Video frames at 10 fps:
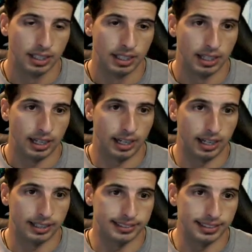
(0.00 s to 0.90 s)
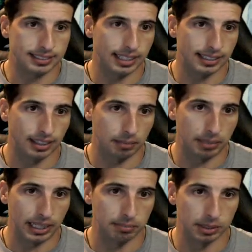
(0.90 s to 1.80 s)
Uh, this guy not
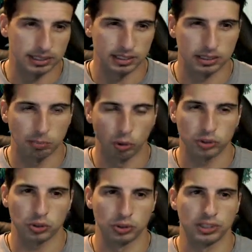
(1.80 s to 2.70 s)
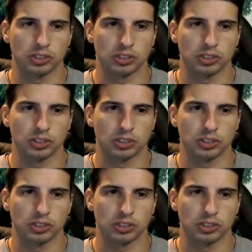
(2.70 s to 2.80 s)
bad, but since most units are